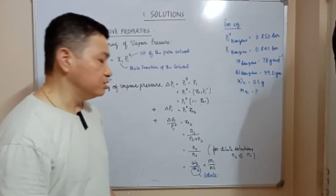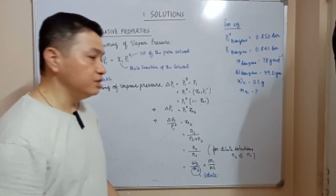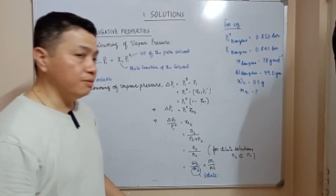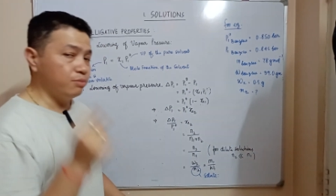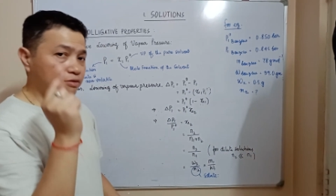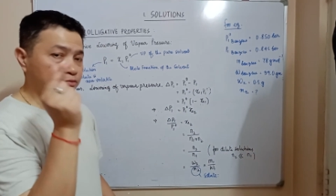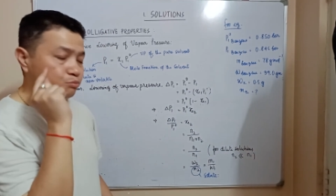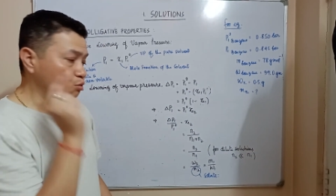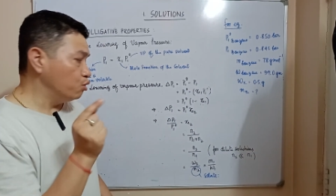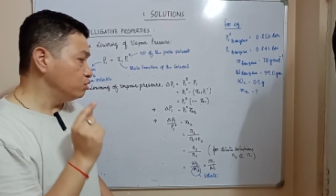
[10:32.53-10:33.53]
So the number
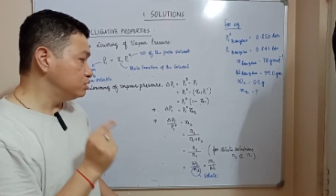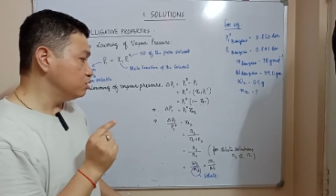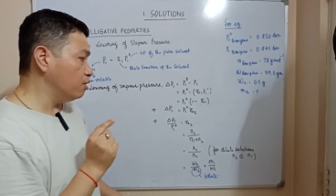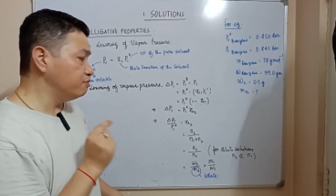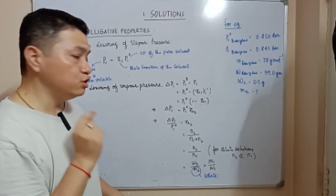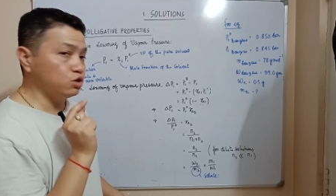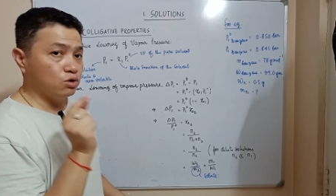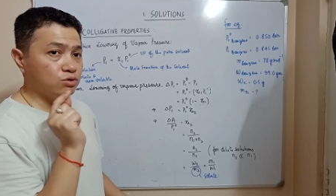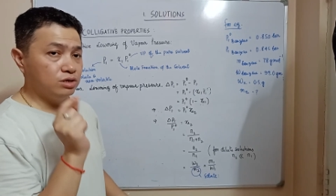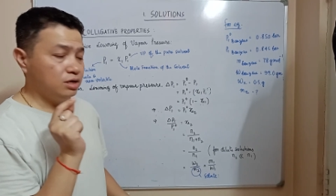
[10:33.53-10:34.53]
of moles of the
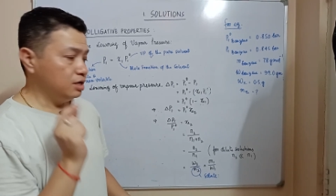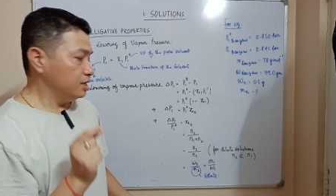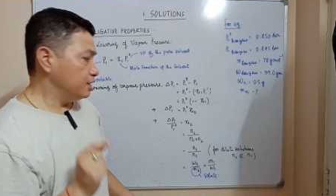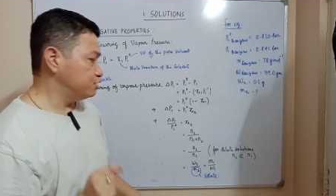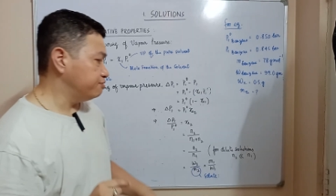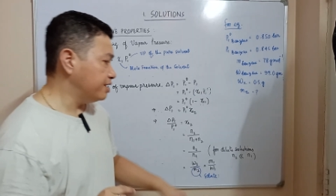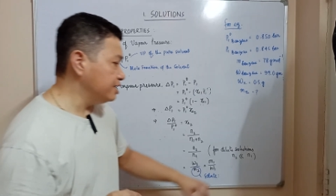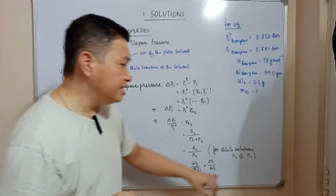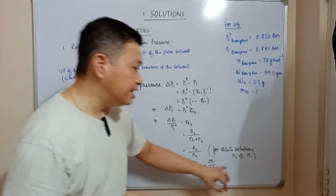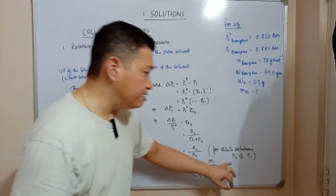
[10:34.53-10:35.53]
solid
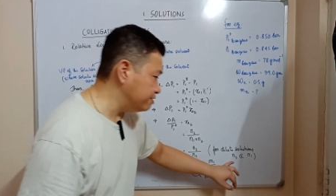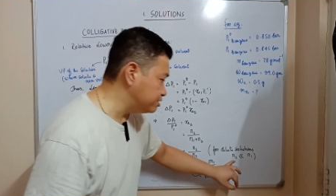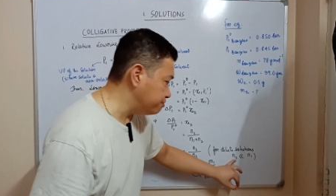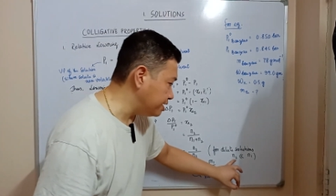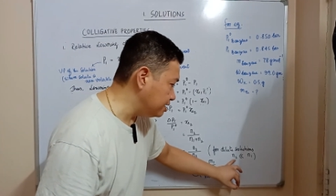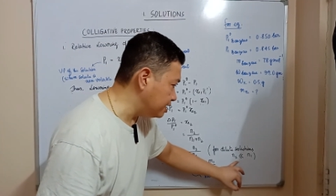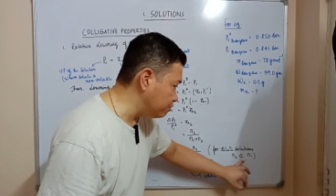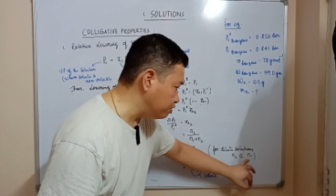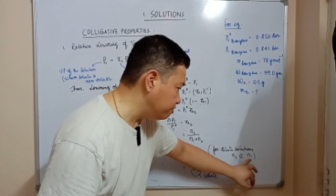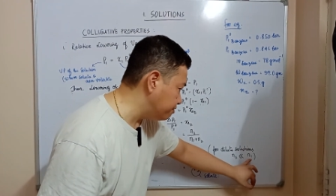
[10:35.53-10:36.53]

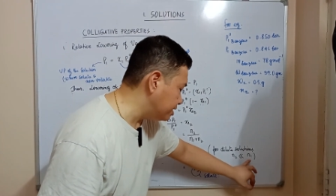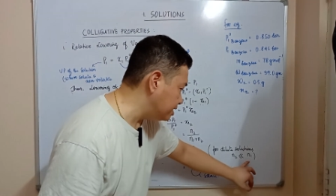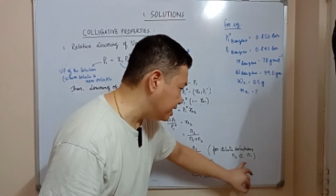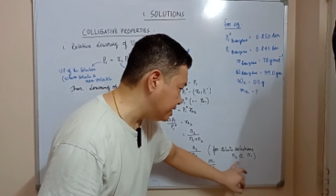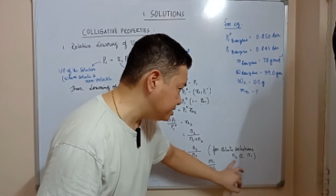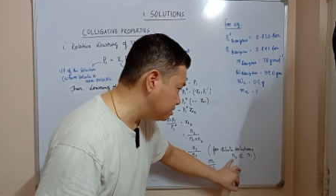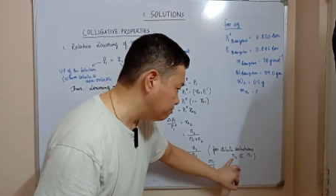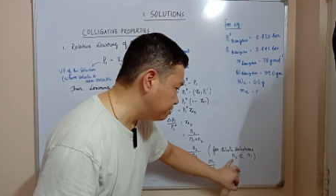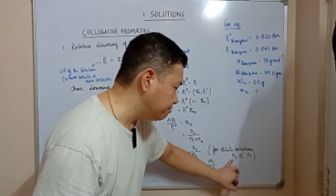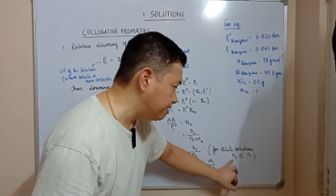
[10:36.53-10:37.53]
will be very less